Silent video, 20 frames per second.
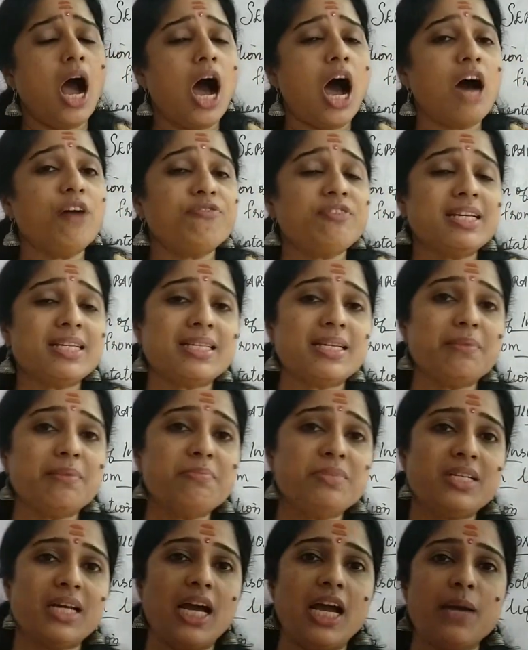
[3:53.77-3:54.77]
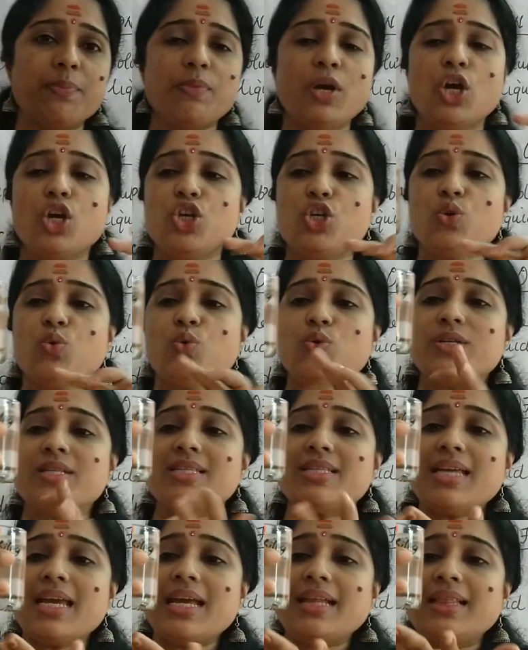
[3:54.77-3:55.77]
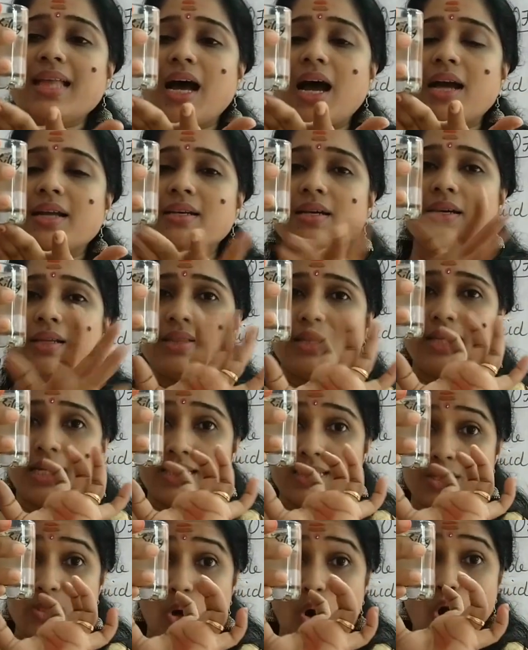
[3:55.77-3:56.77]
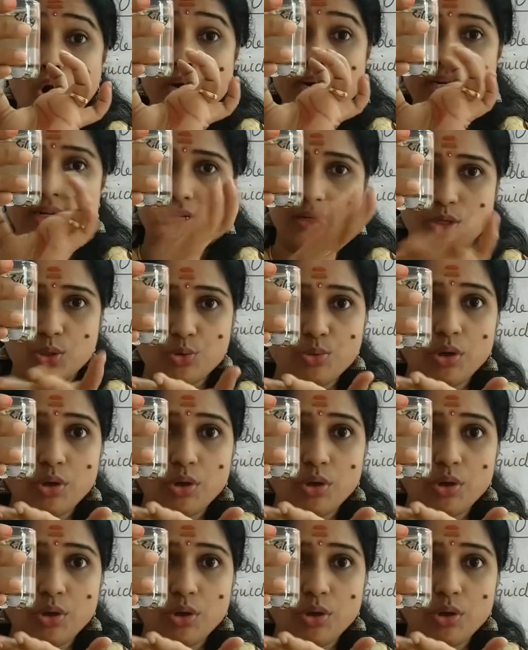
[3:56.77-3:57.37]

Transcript: After some time, you could see that the solid,